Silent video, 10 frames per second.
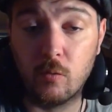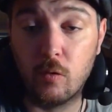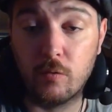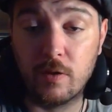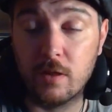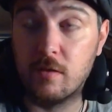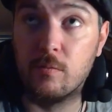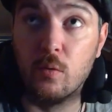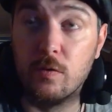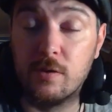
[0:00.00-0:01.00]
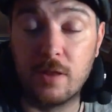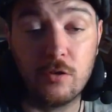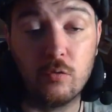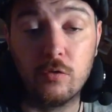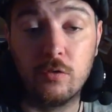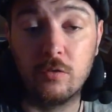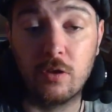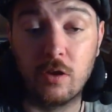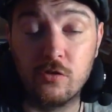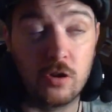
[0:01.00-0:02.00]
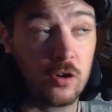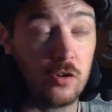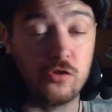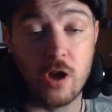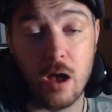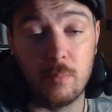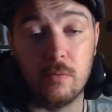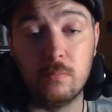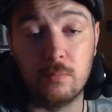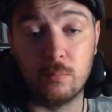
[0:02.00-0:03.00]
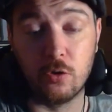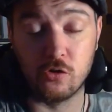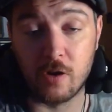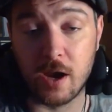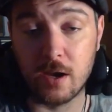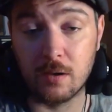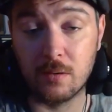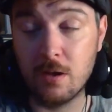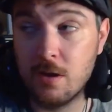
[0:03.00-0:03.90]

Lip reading: all three of these movies, they do such a good job portraying